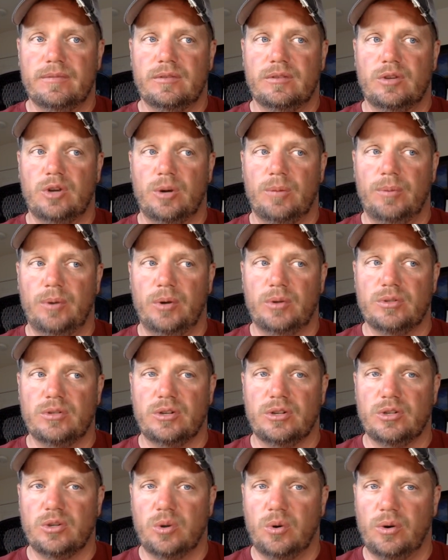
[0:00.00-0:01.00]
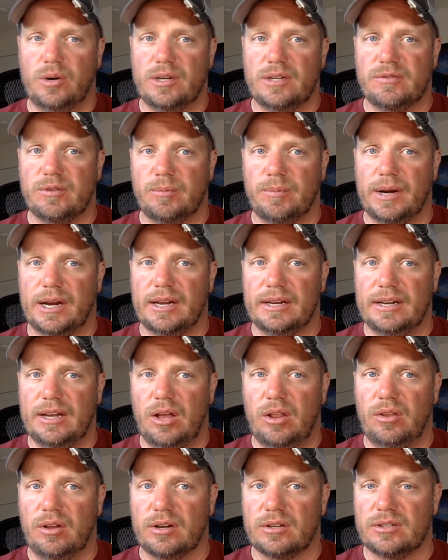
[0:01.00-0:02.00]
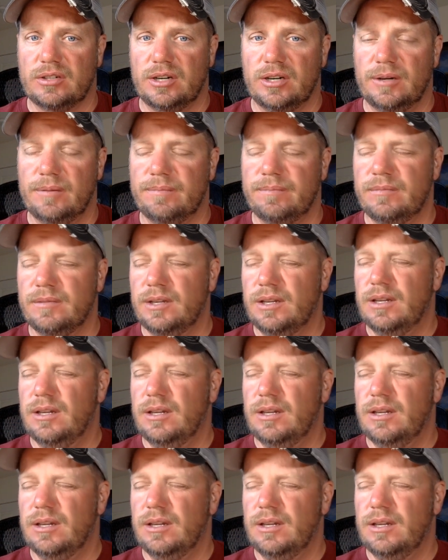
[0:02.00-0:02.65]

Turbo is notorious for breaking down long term.